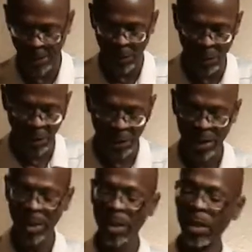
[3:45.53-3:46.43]
then, of
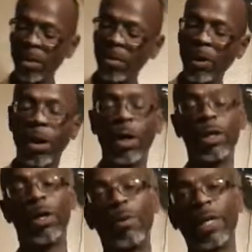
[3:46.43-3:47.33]
course, we
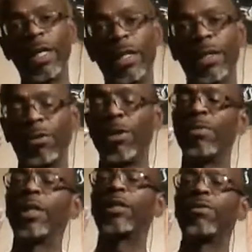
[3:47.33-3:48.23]
all know we get the
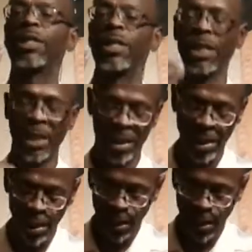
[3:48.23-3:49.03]
three mystery seeds.